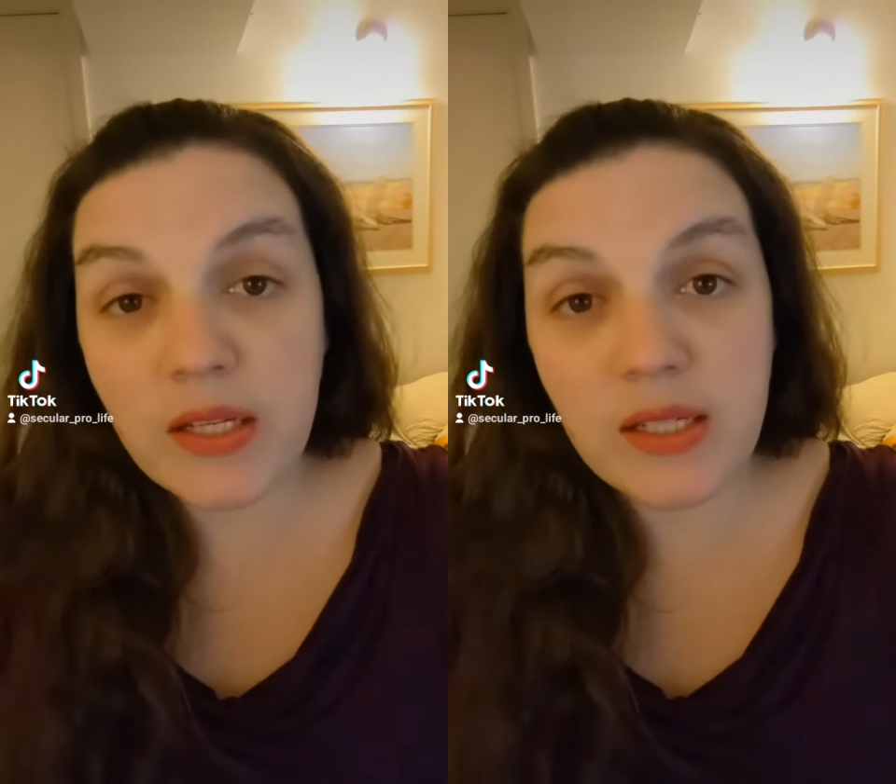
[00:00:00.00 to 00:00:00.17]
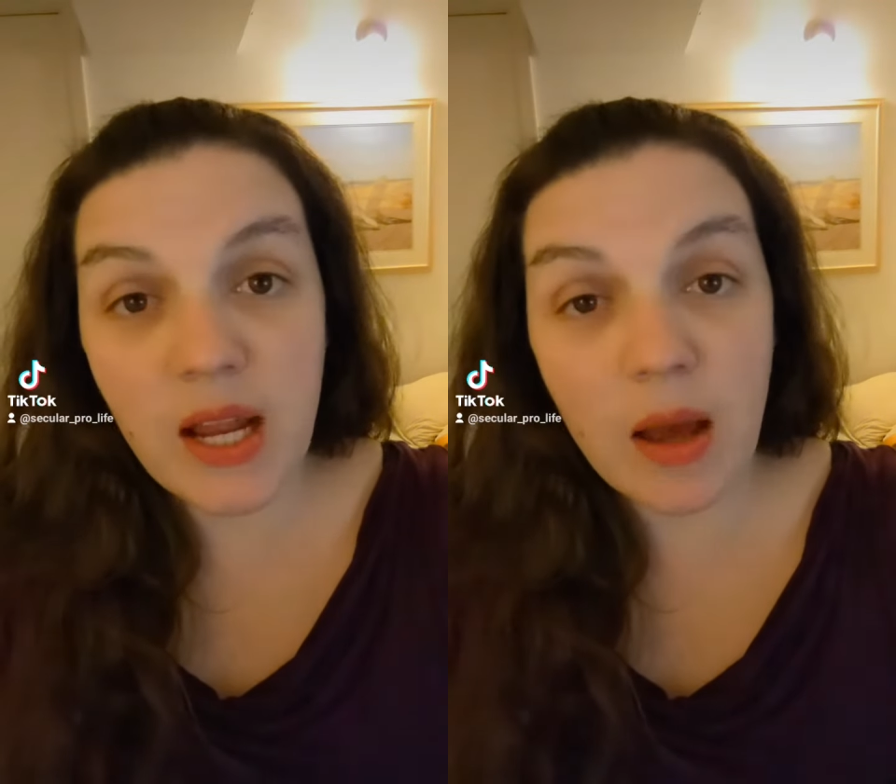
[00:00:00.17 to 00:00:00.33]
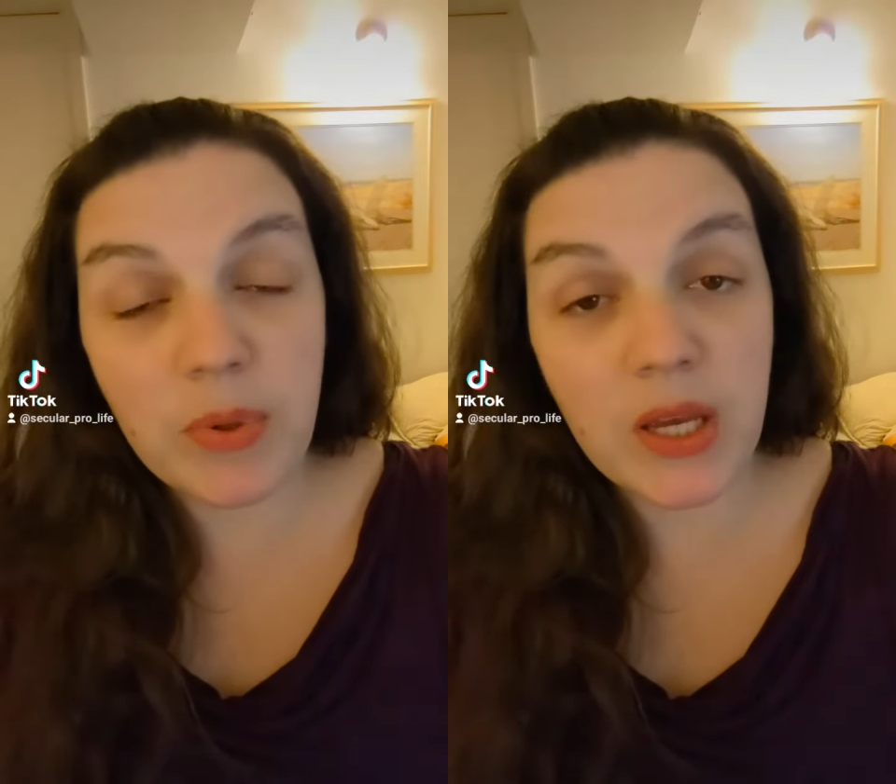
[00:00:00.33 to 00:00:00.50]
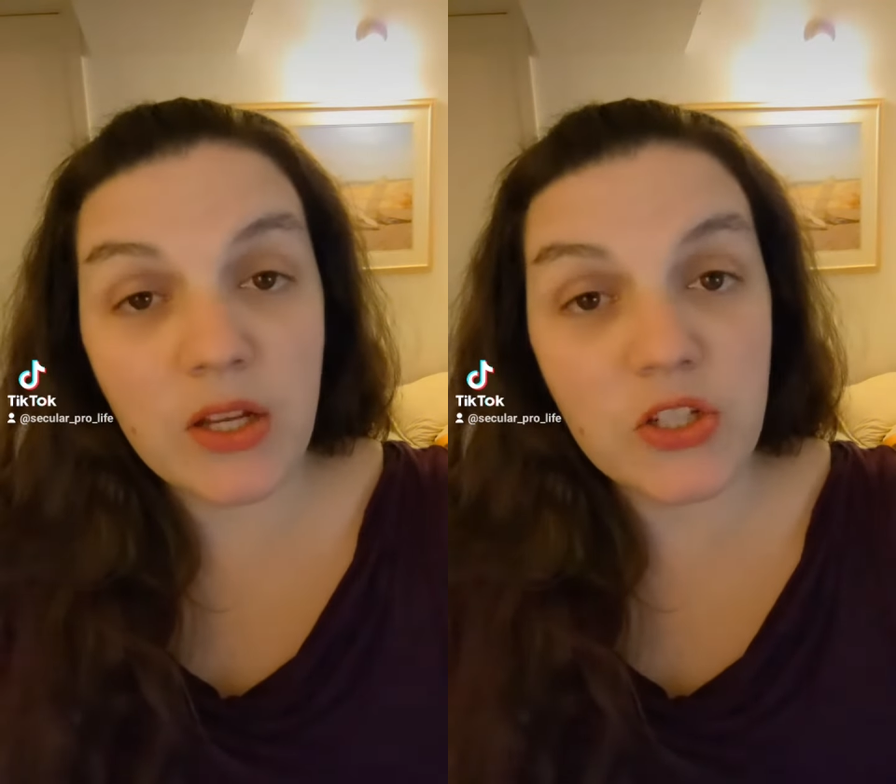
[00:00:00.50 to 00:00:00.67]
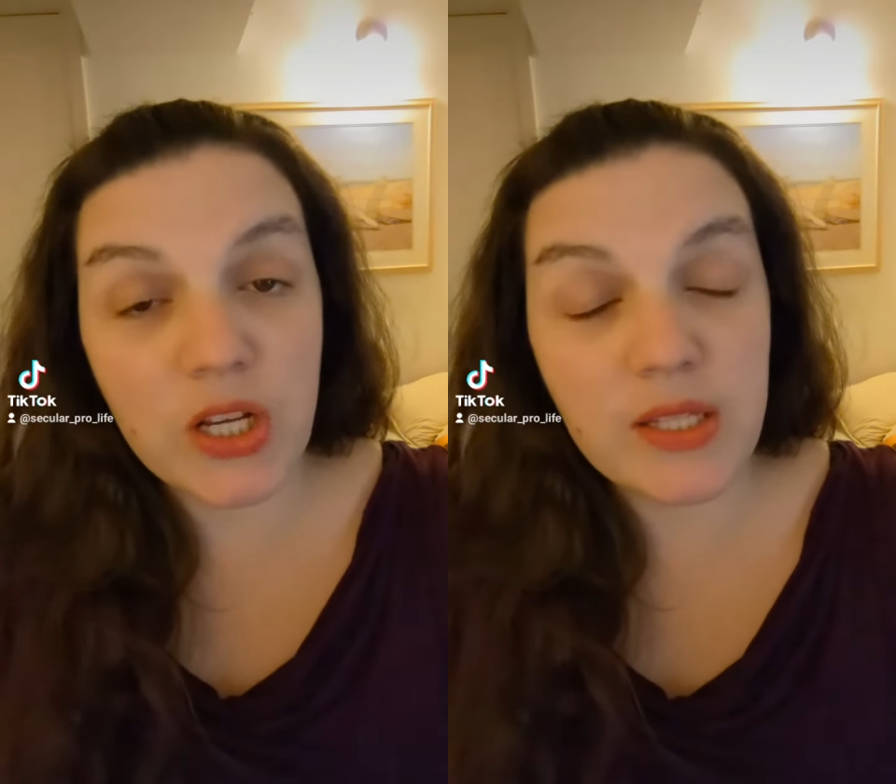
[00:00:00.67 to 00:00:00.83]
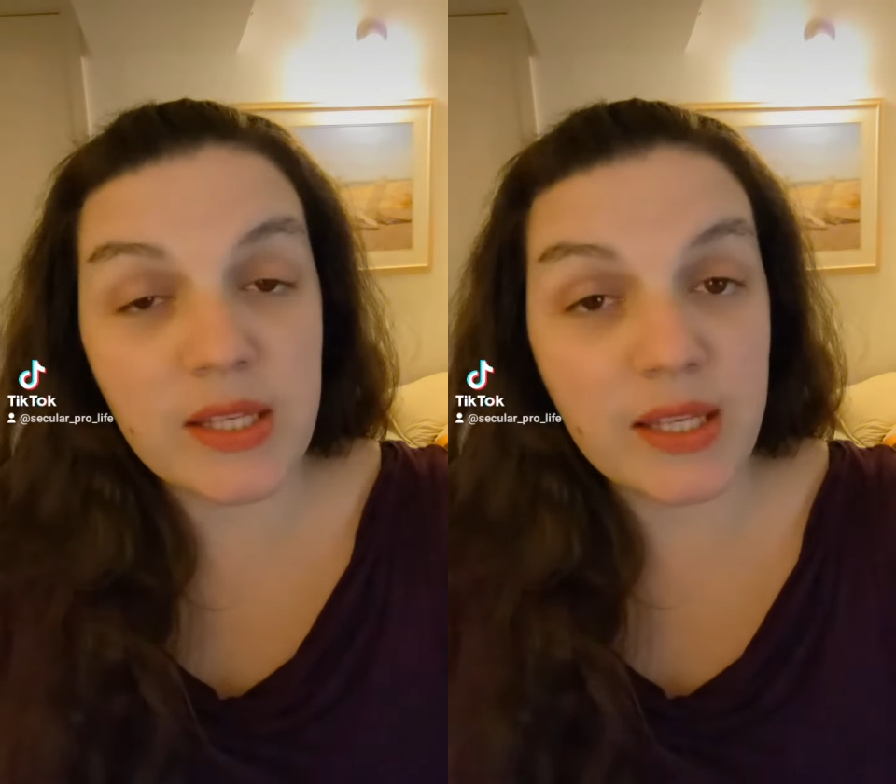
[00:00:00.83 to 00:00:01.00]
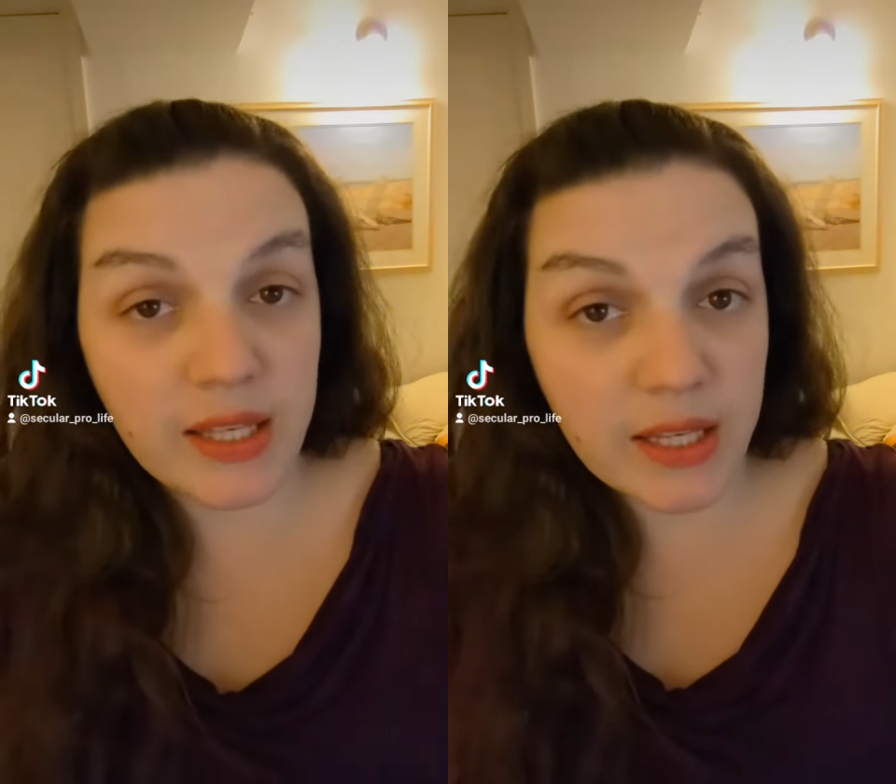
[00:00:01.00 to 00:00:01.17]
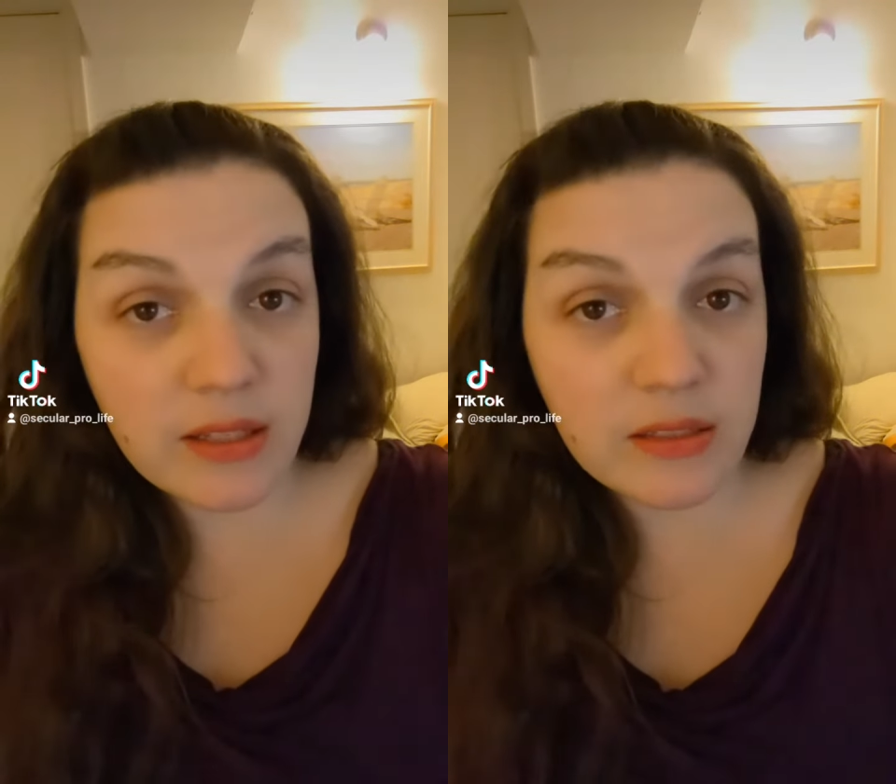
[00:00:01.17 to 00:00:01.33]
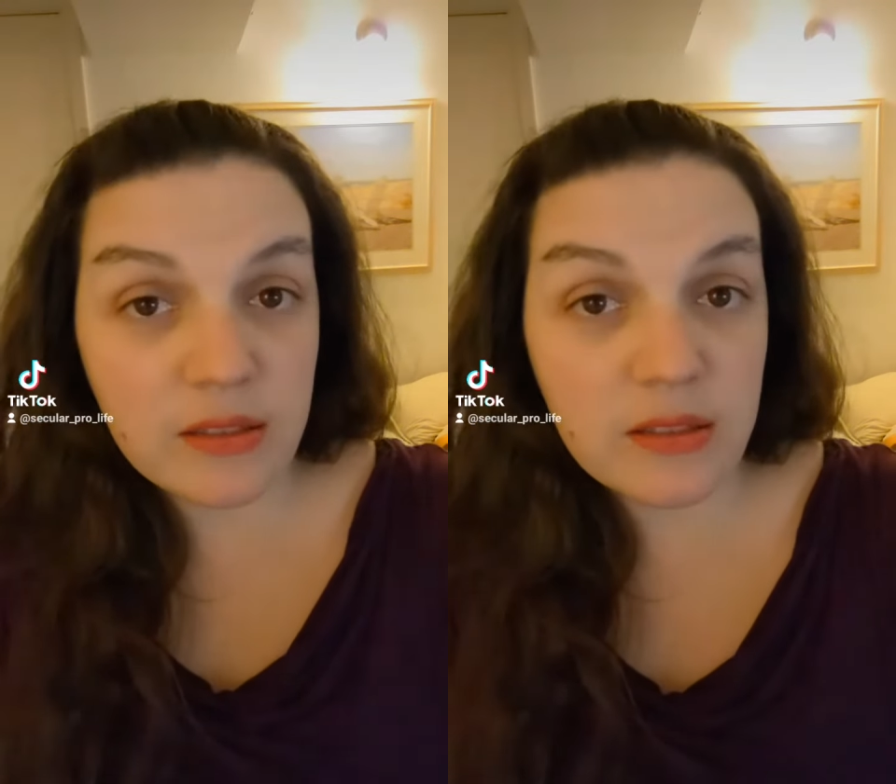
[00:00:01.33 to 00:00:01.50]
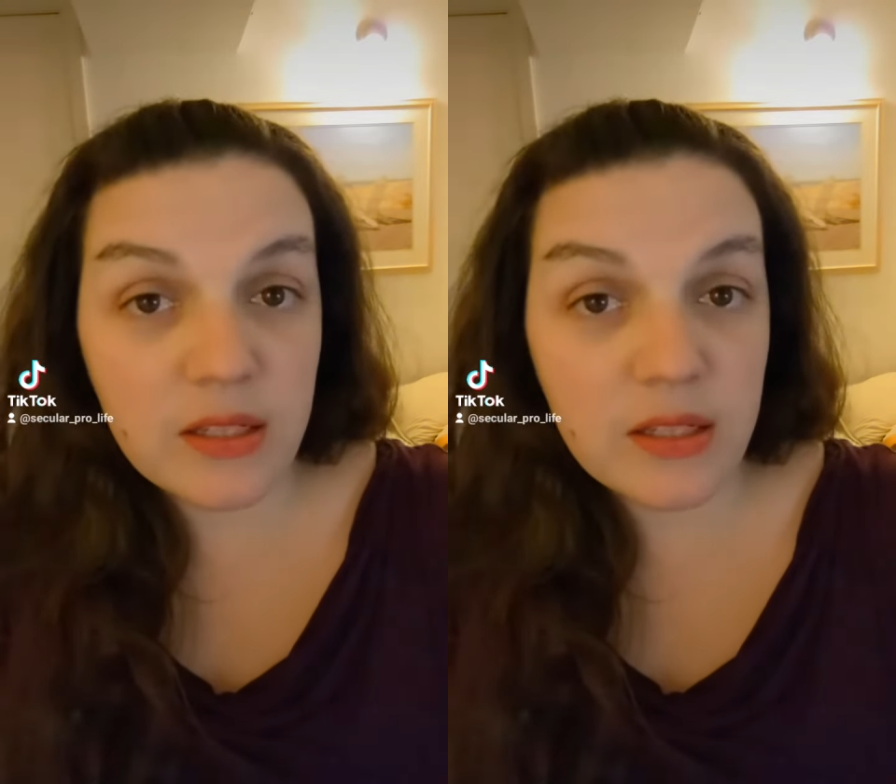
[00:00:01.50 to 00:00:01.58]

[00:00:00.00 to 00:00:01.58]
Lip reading: to not be unjustly killed